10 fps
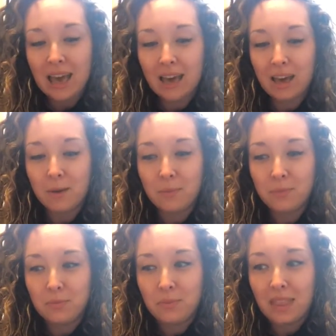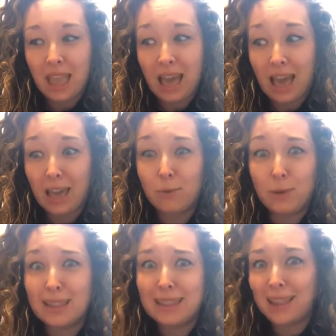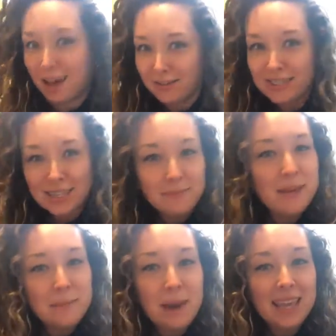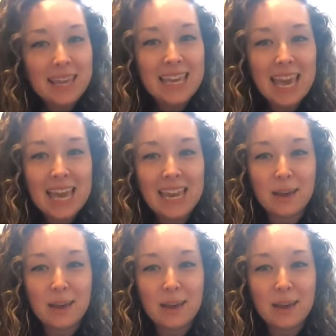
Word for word: Um, I would love to meet Mike again.